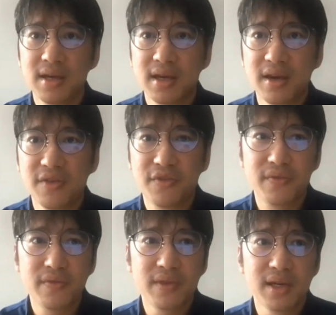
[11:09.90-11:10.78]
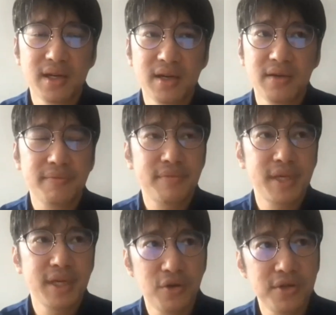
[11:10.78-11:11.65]
If the
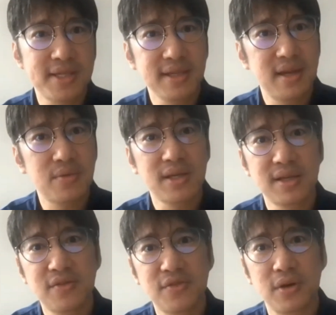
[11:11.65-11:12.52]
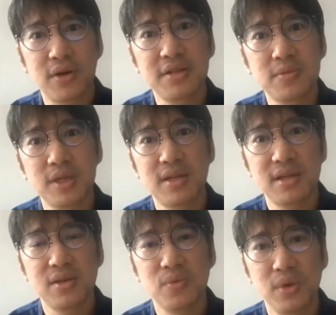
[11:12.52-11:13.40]
POC that we did for Honestbee
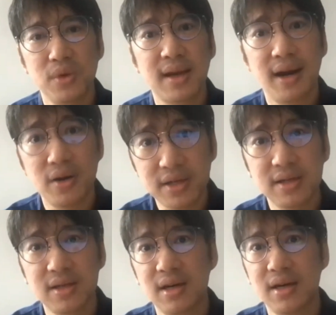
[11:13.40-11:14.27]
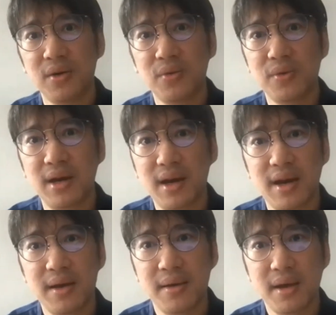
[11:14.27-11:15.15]
didn't work out,
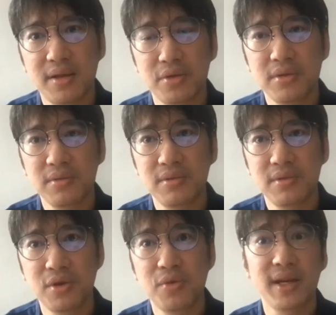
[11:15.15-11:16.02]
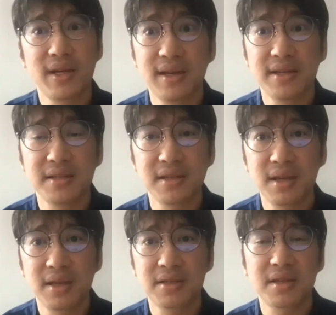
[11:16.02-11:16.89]
I don't know whether as
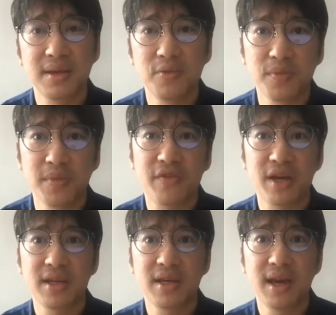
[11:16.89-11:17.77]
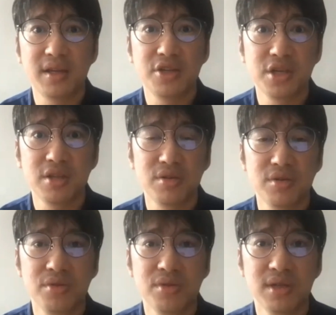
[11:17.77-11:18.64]
a team we might have any energy to
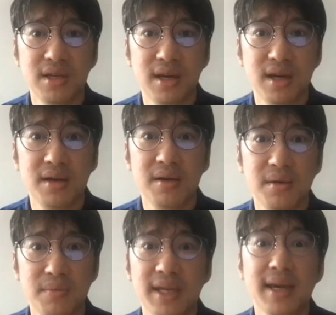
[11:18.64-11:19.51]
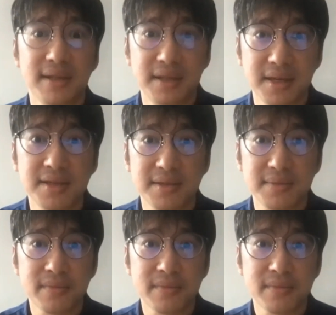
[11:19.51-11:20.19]
do many other things.